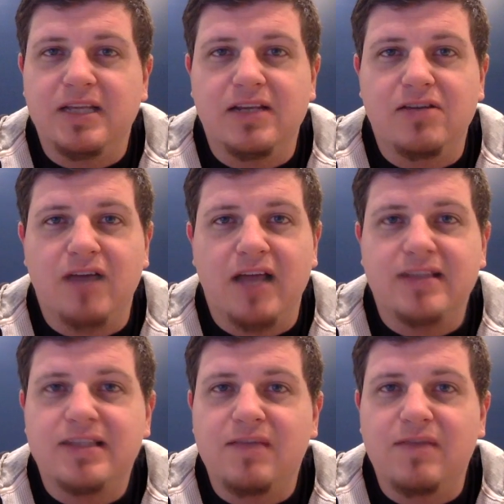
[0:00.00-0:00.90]
and you
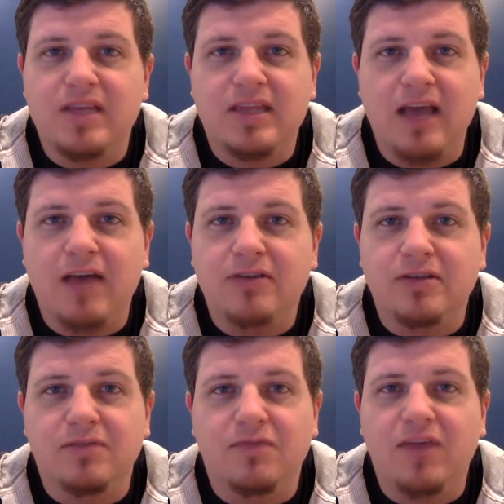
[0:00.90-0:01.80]
got seventy
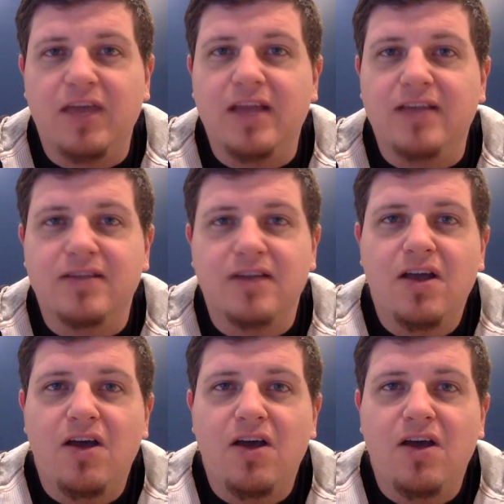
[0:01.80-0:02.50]
thousand fans